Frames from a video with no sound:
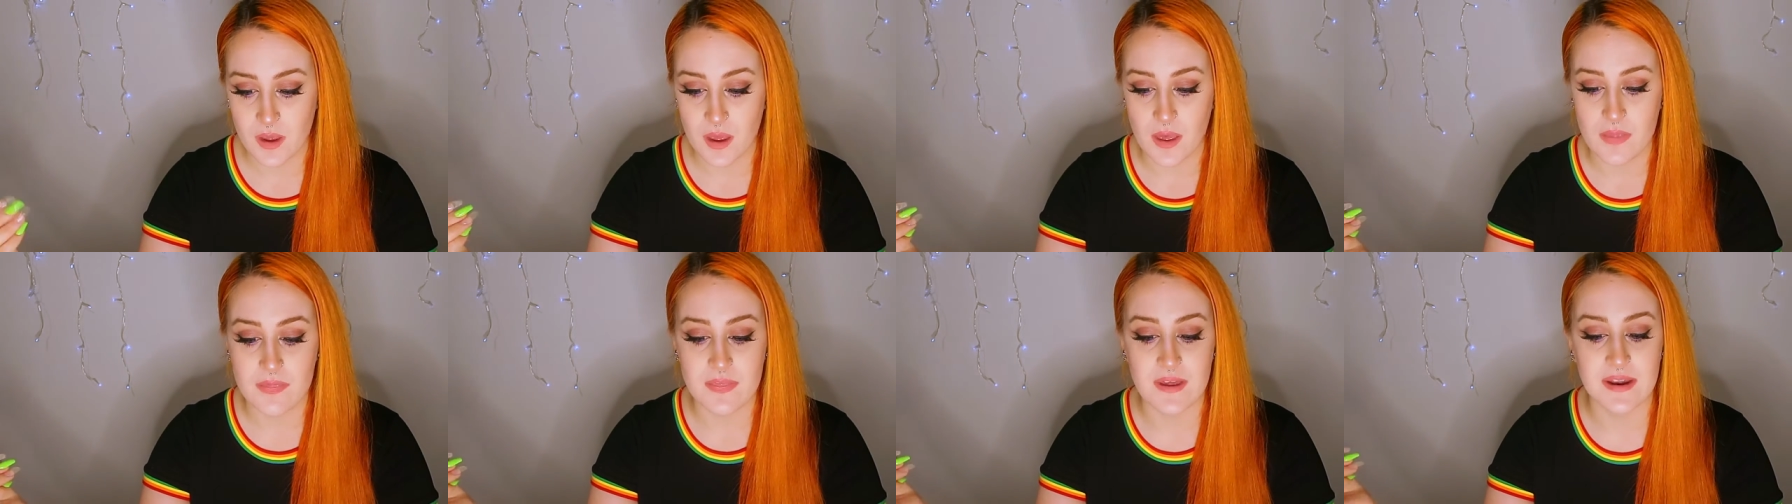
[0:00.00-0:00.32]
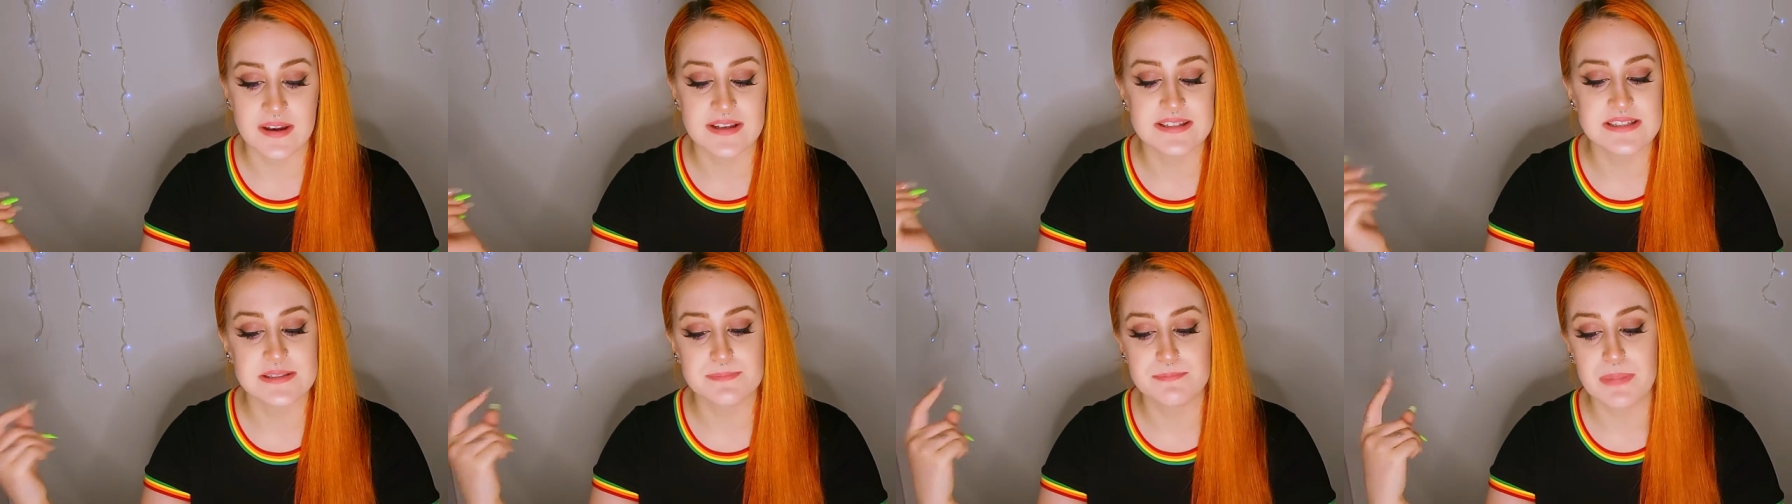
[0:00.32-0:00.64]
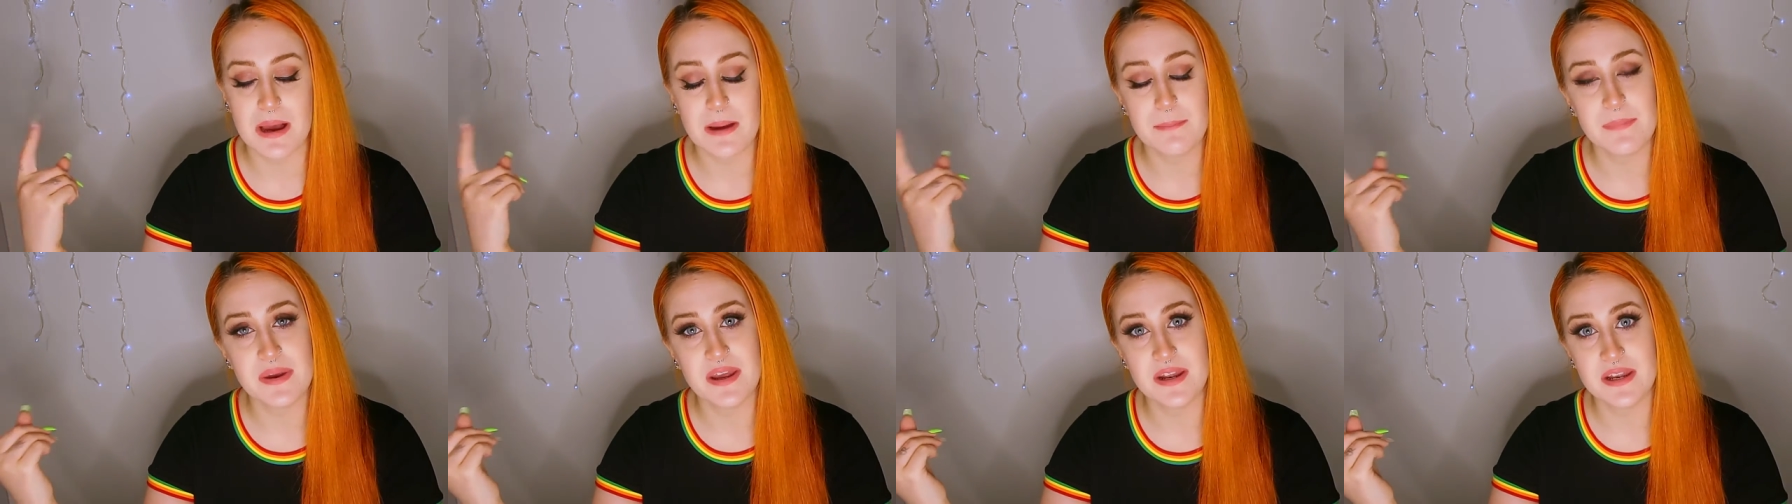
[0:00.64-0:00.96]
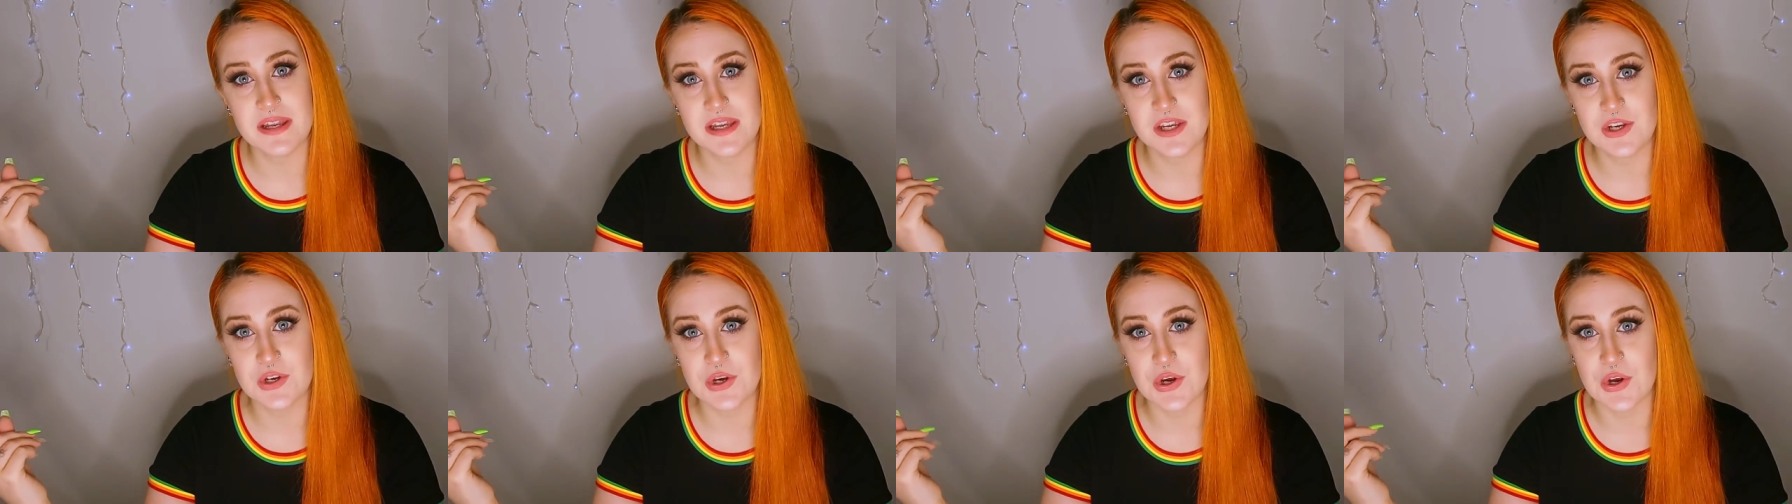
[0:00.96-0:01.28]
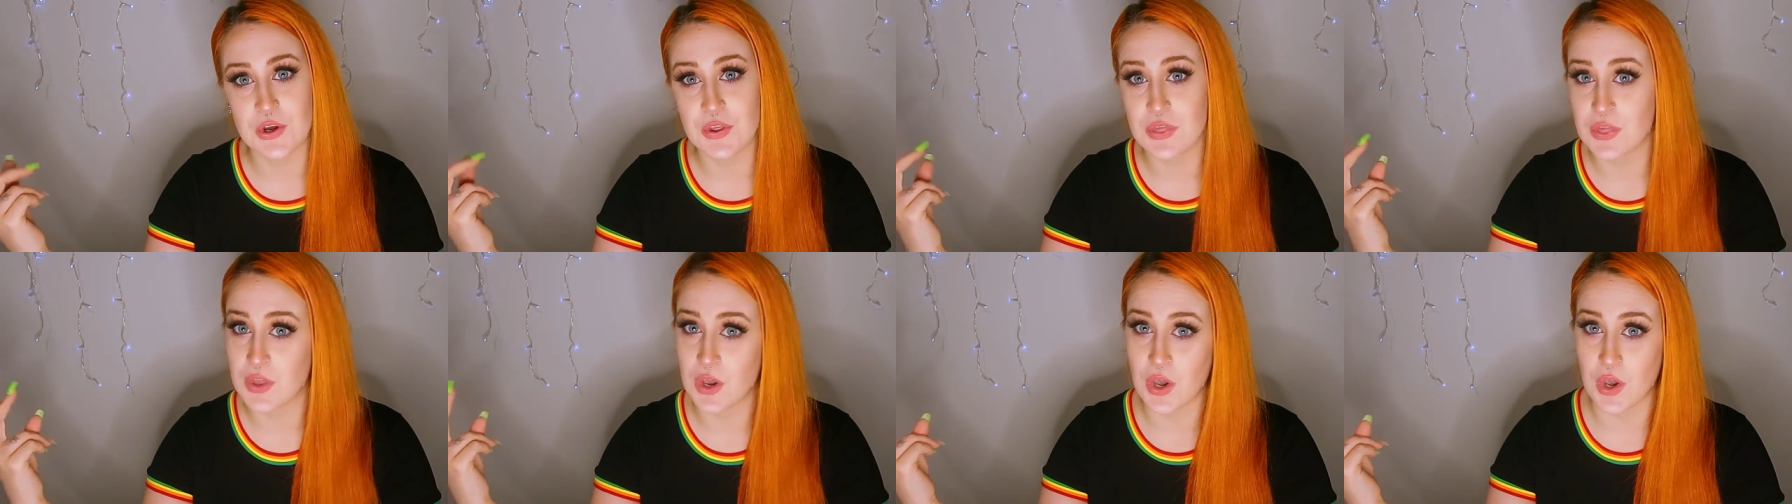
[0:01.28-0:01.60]
That is Batman
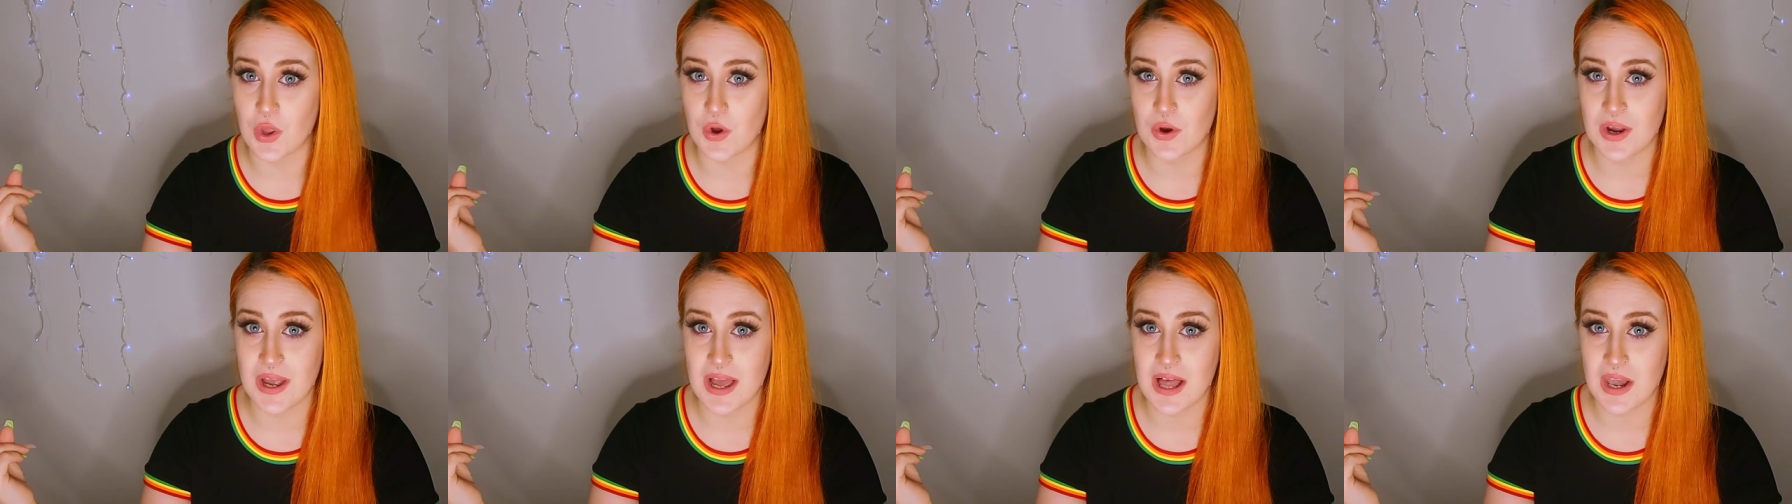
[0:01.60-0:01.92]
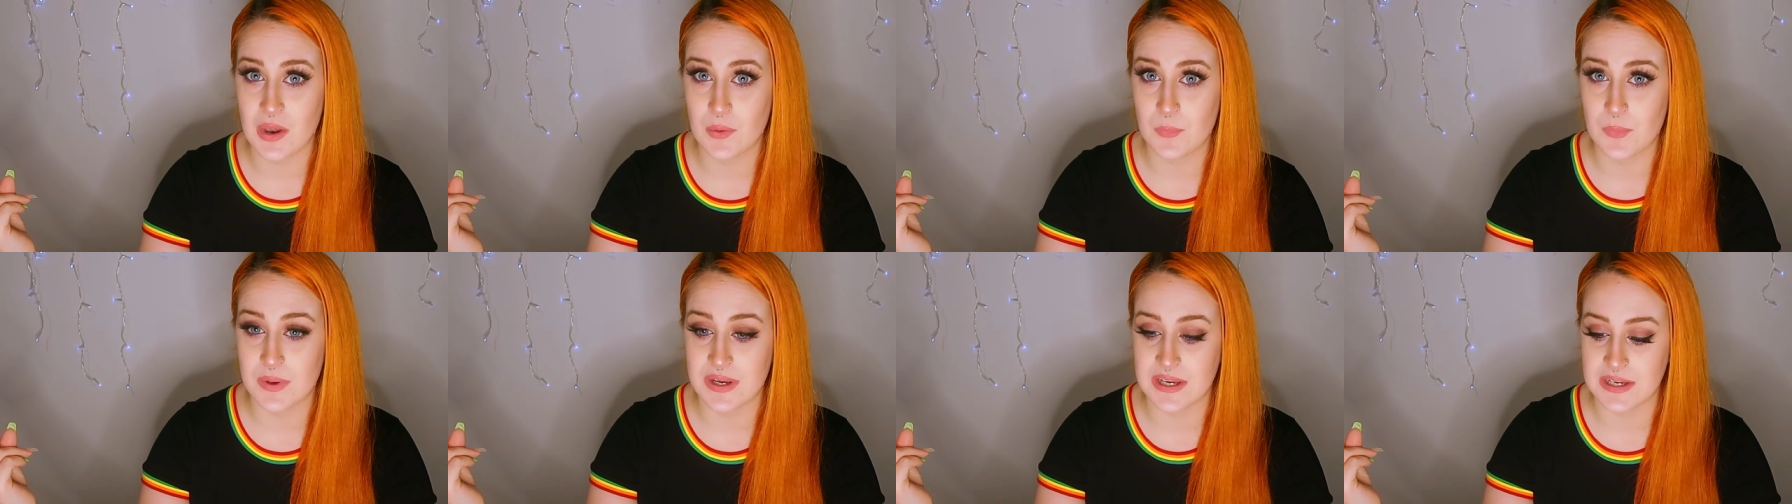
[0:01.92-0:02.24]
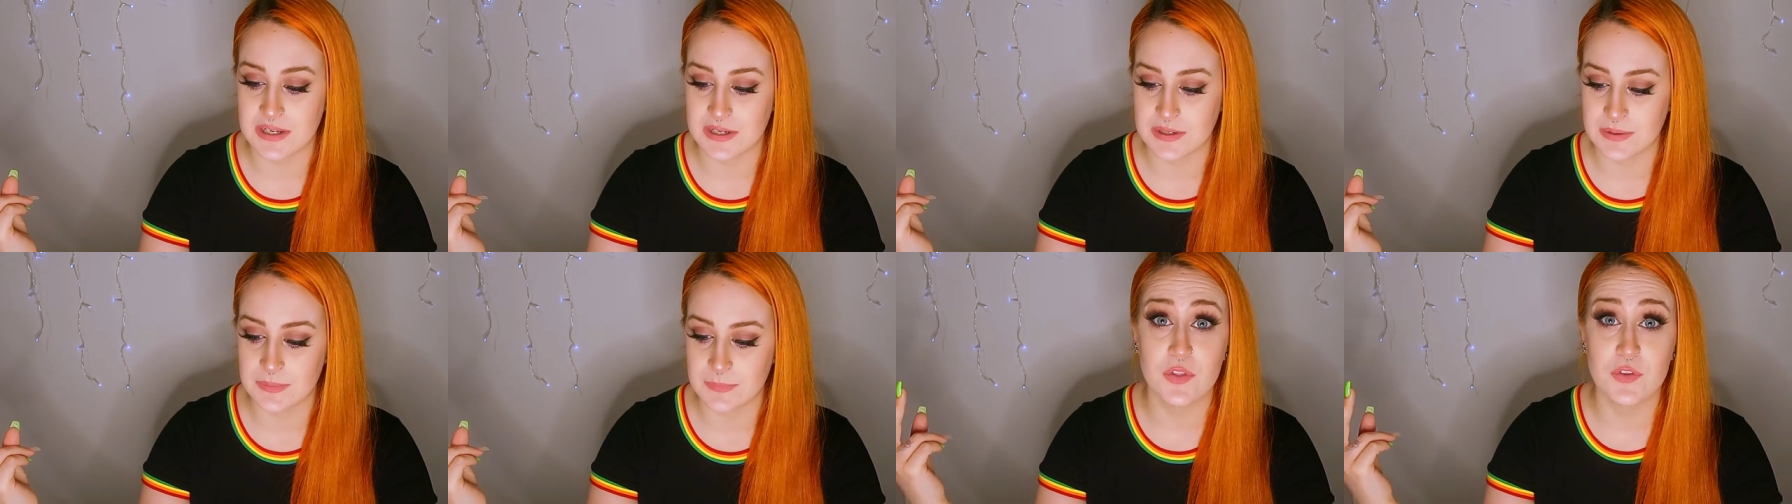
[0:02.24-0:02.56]
Ego, The Long Halloween,